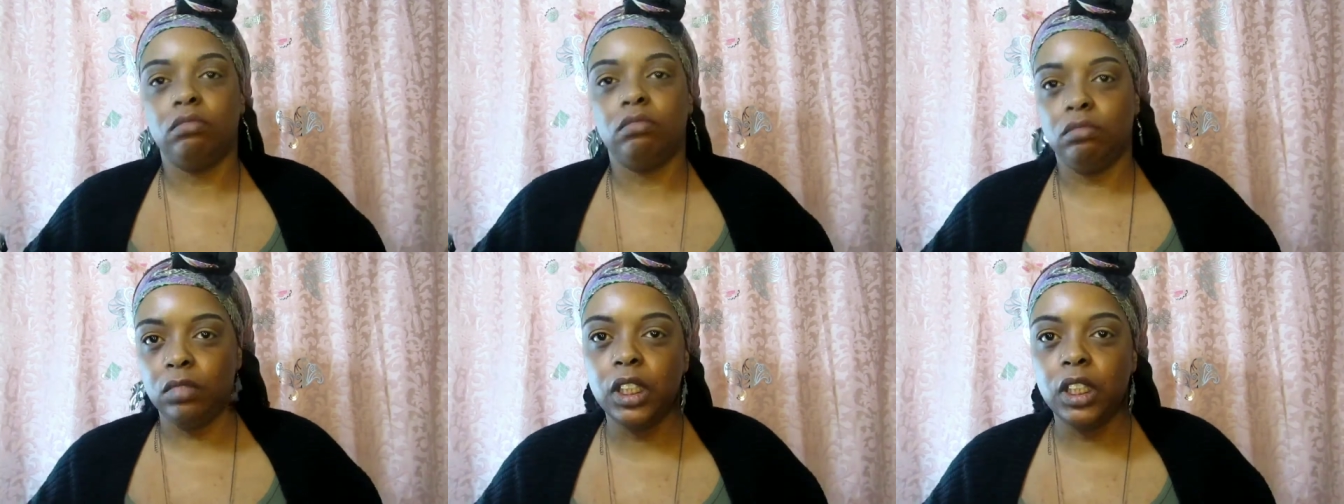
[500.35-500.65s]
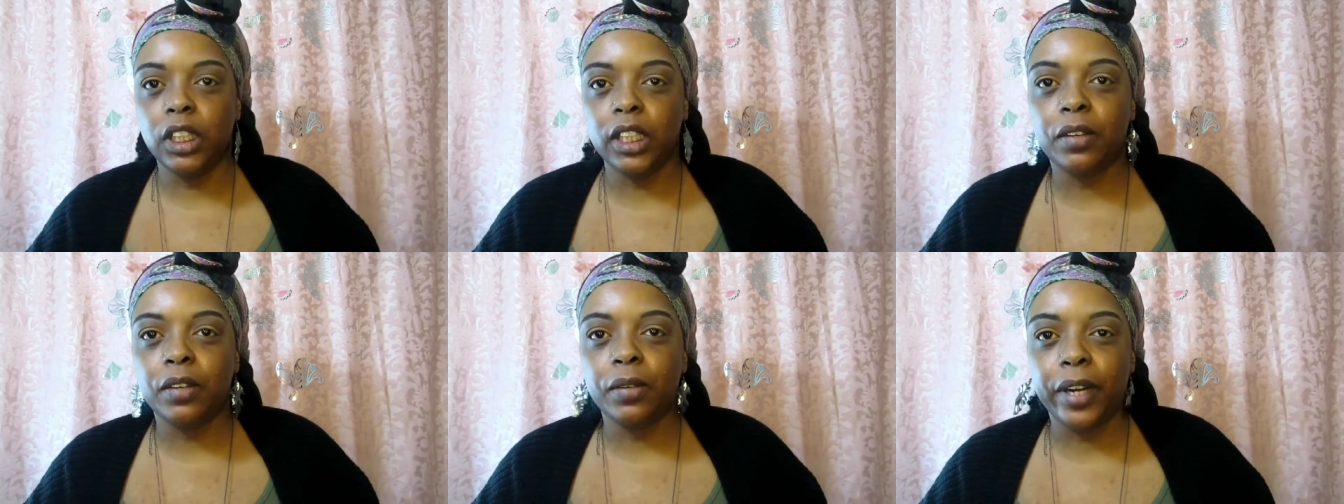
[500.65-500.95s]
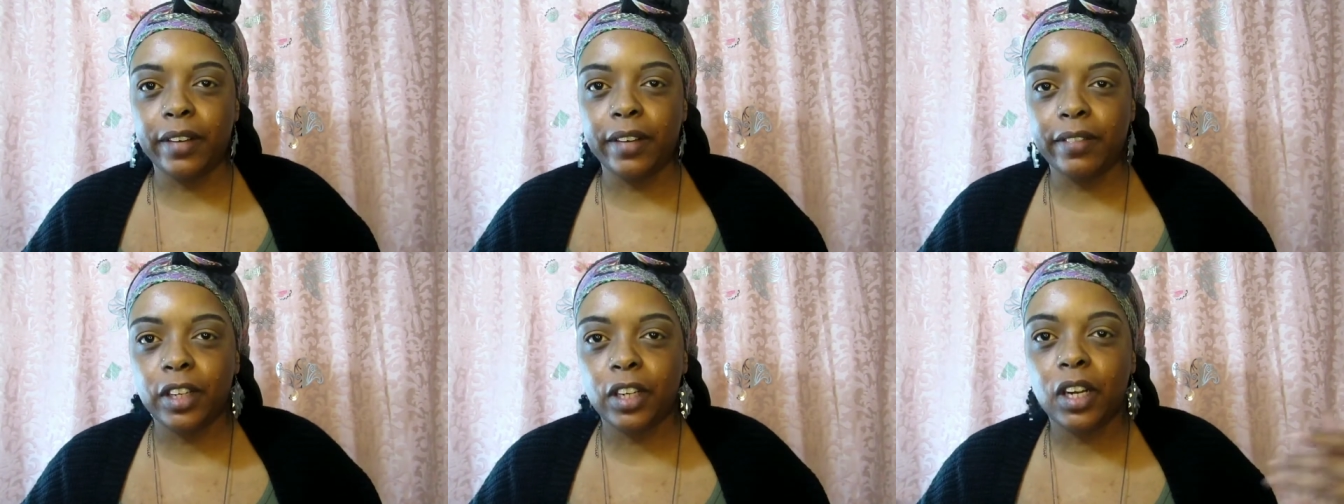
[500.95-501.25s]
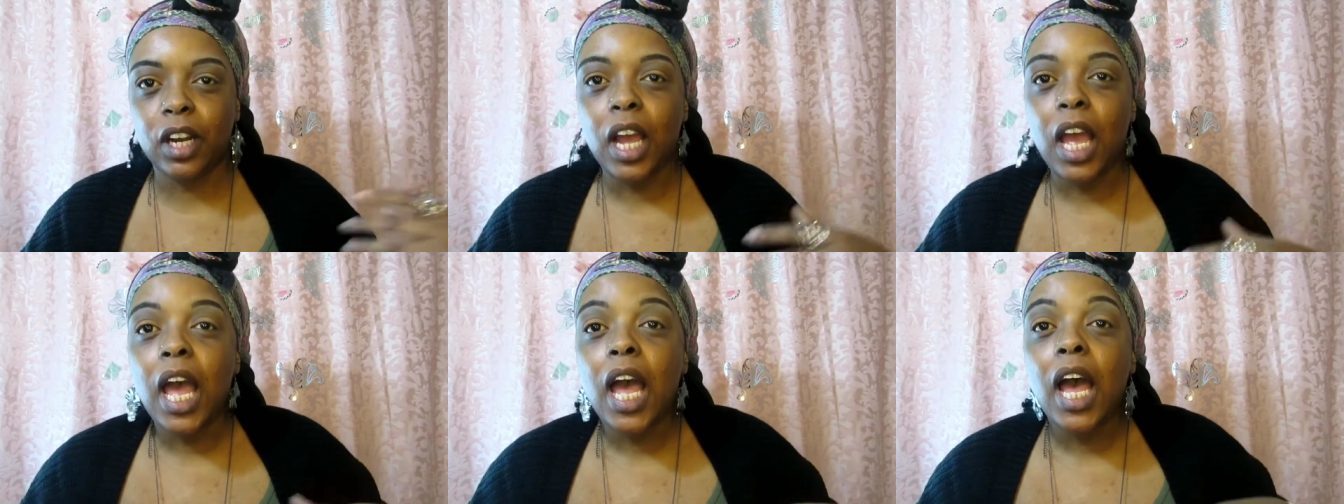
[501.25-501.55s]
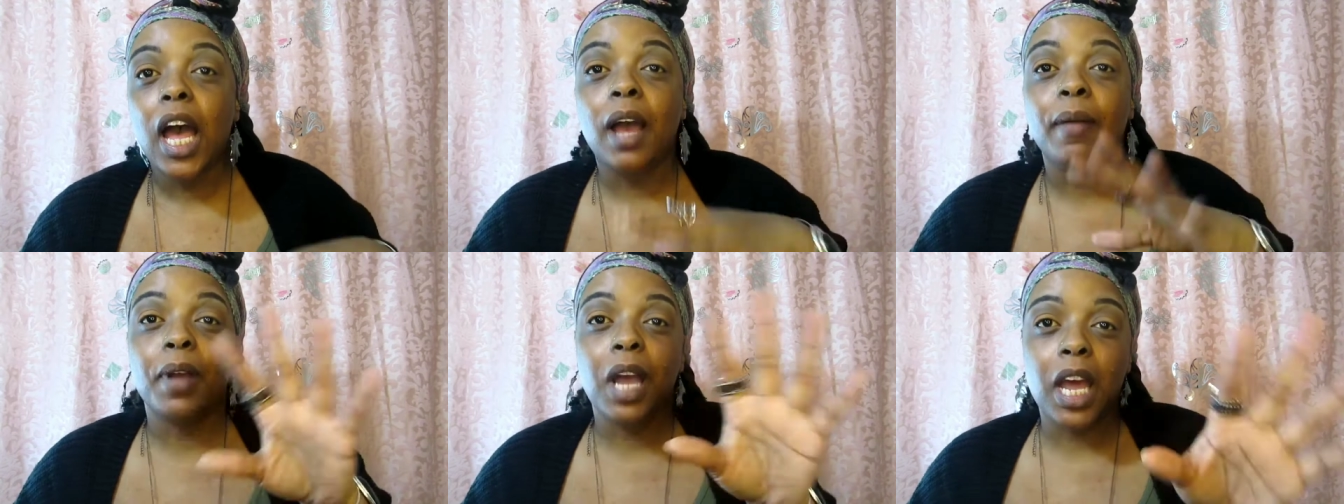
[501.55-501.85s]
Look, whatever.
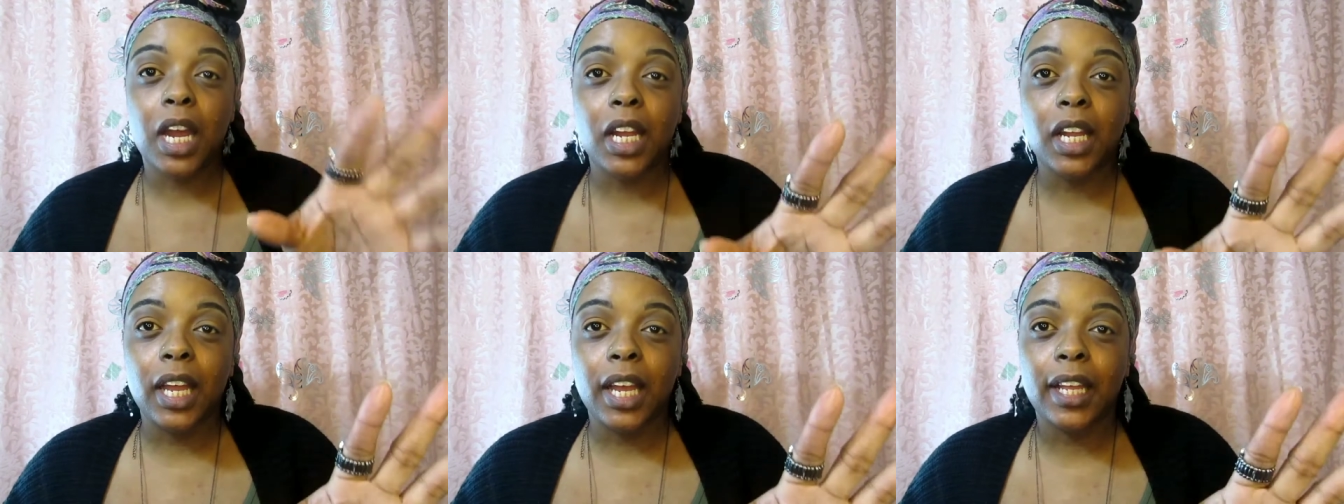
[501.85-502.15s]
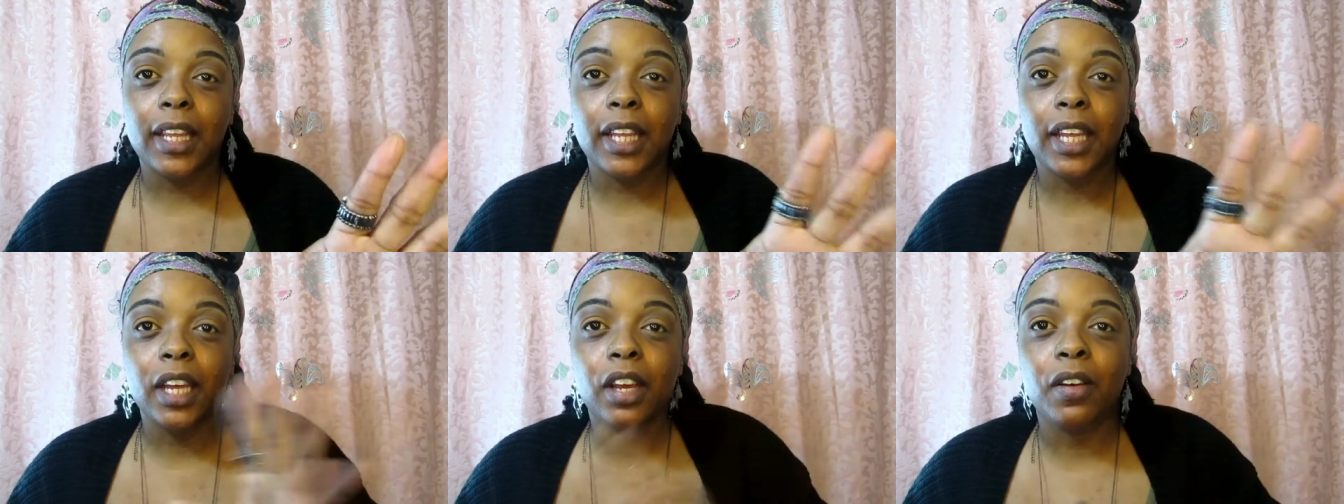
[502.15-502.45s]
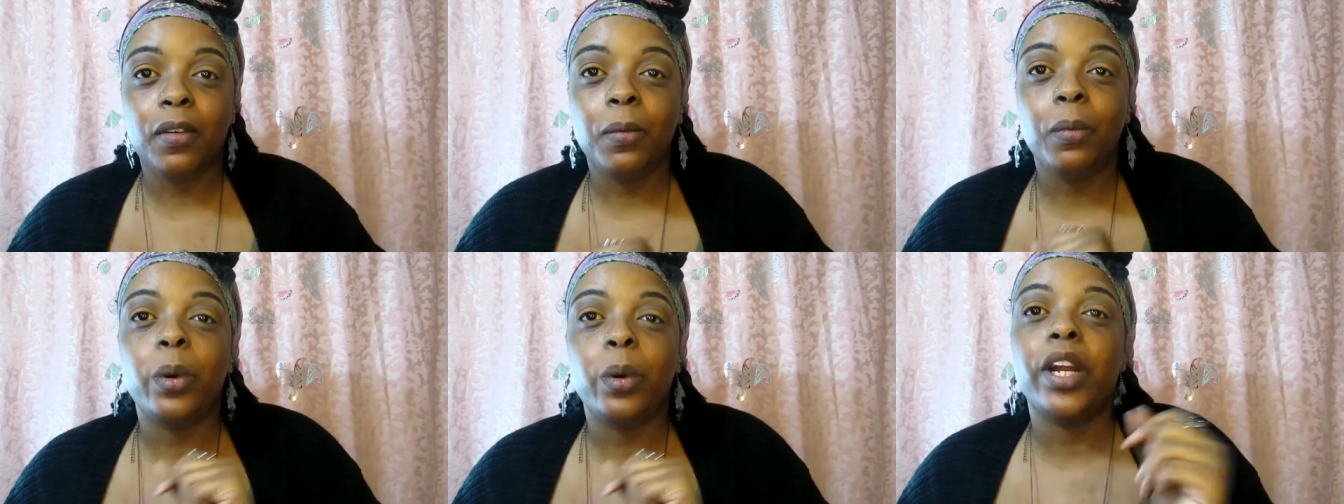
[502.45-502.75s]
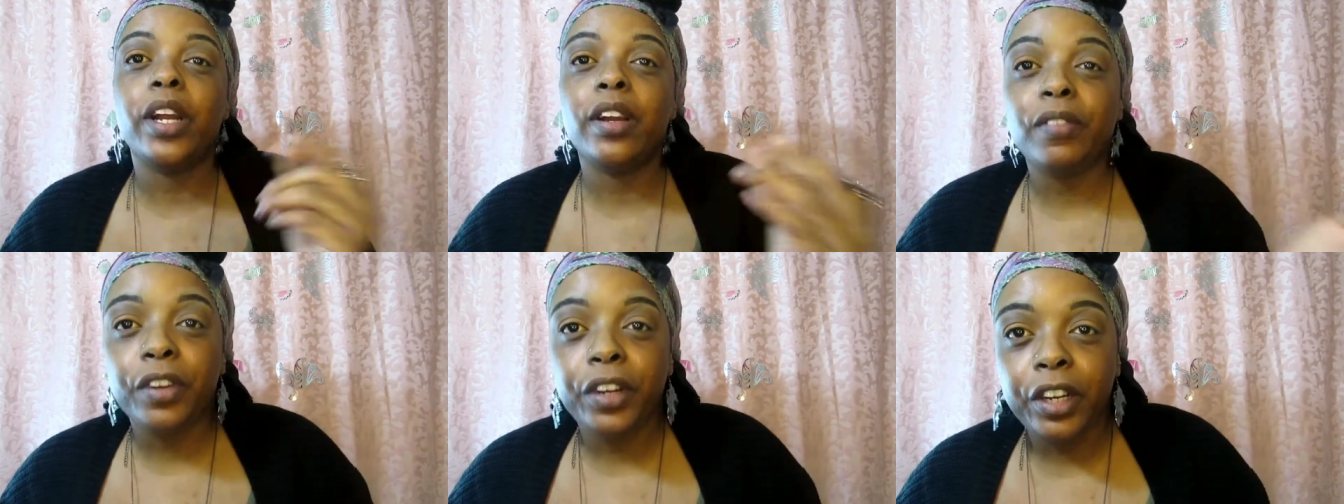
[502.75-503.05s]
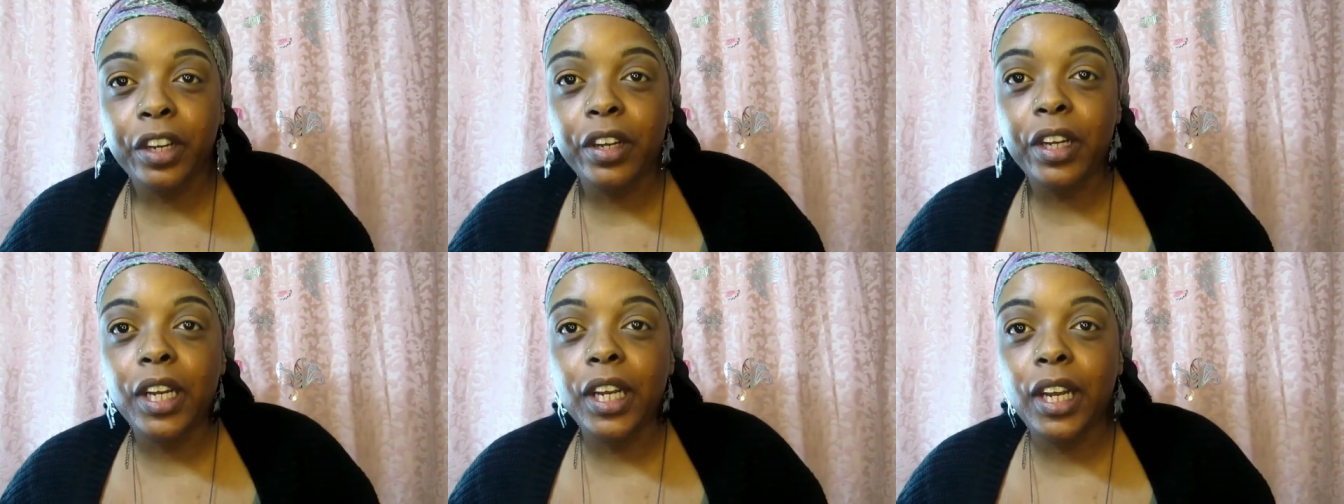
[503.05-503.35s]
I'm kind of like that whatever
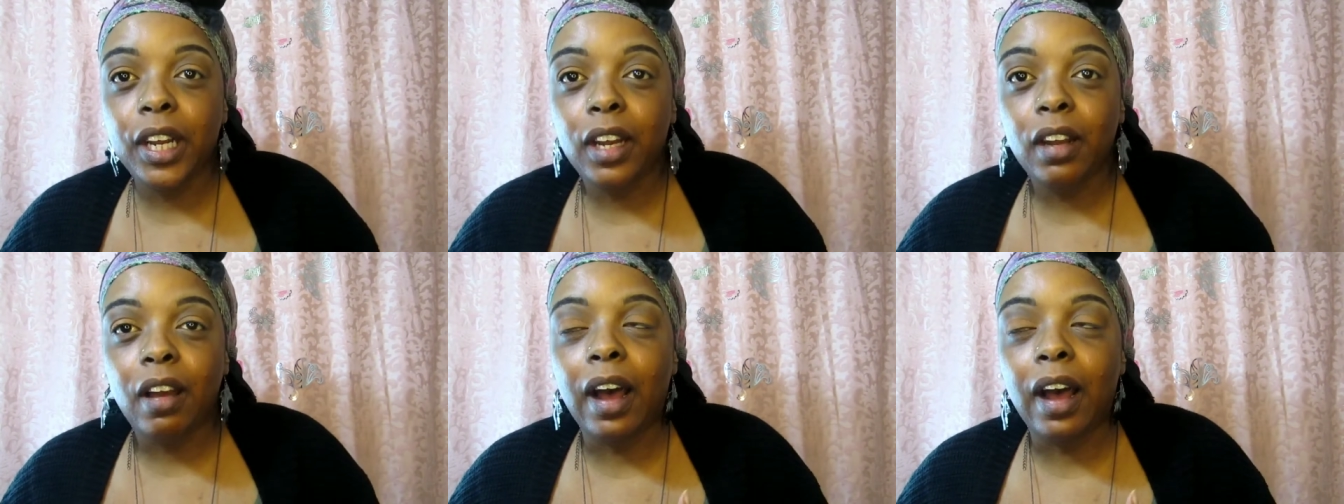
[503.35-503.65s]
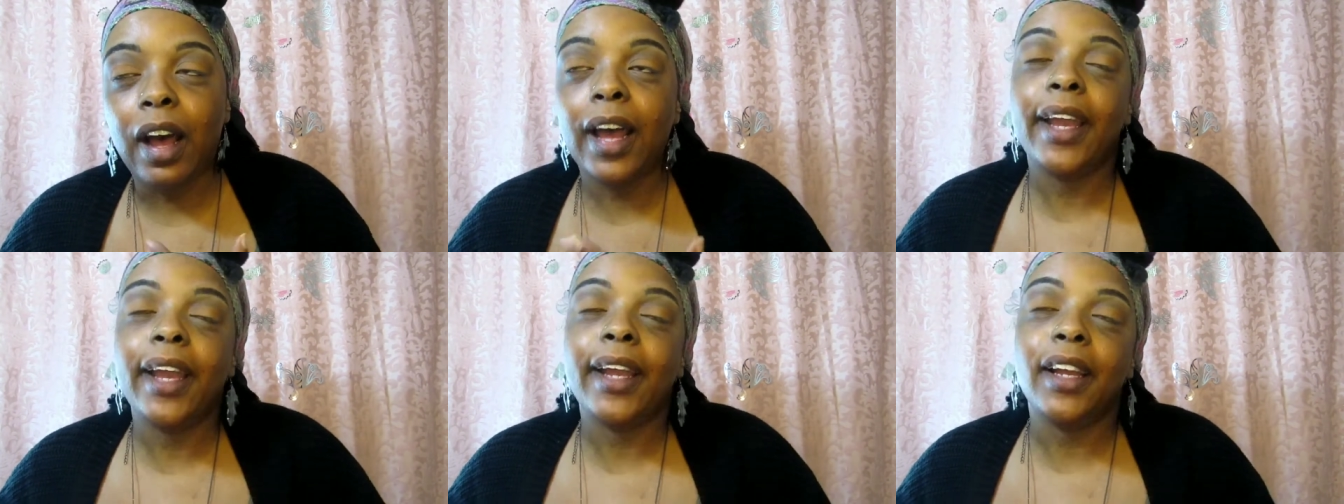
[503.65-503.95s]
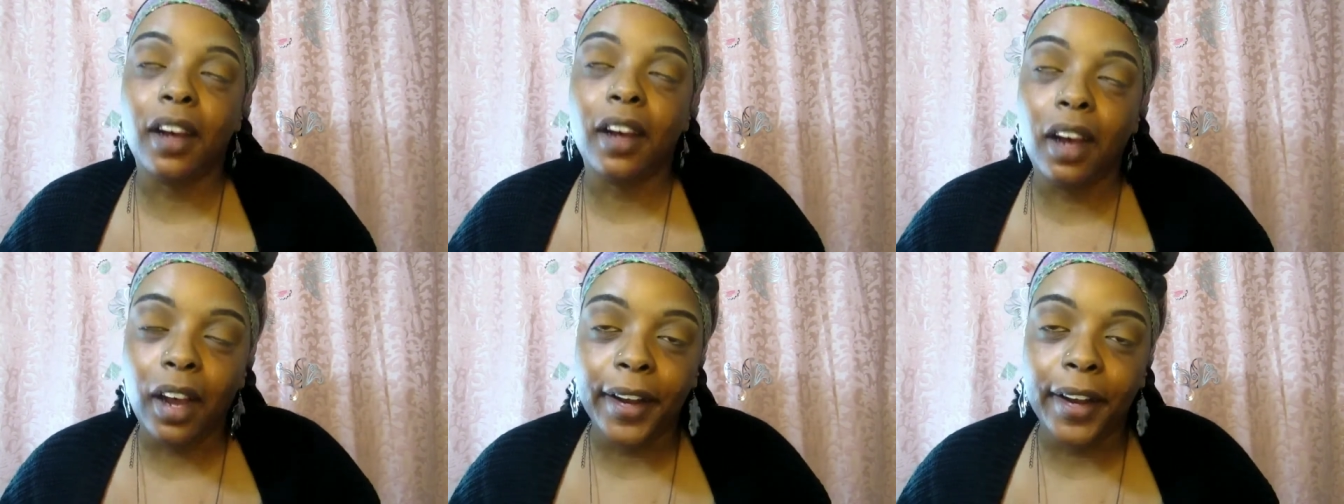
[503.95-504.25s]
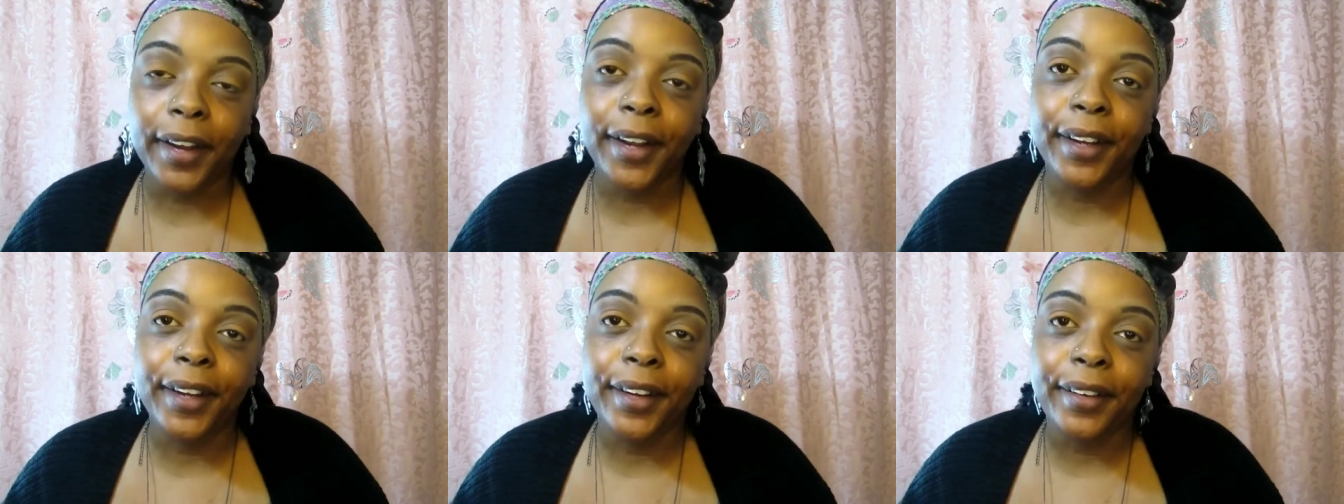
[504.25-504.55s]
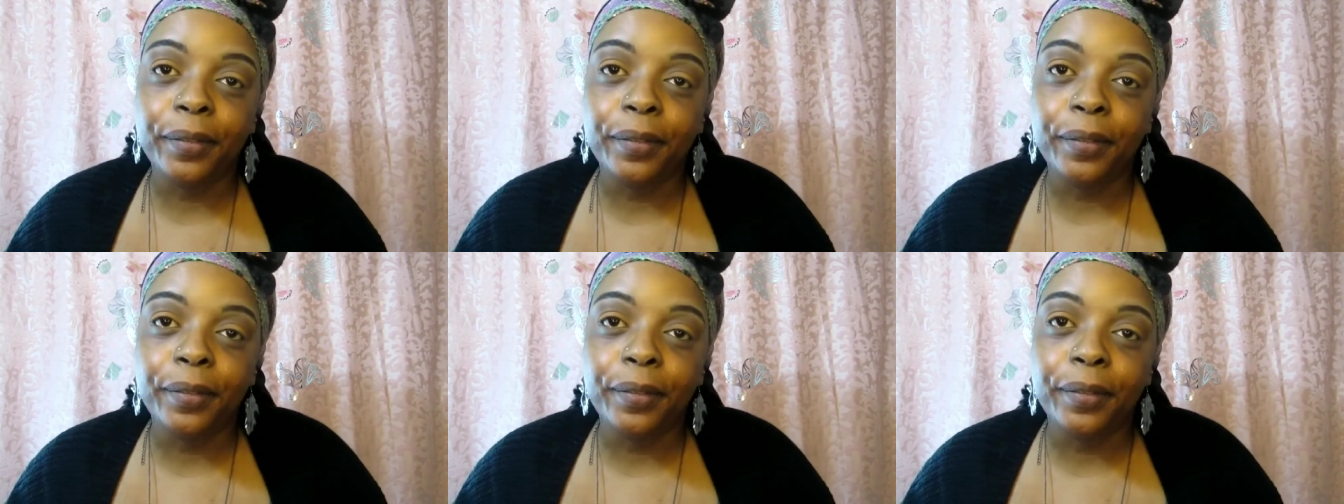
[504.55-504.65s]
you need, I got it.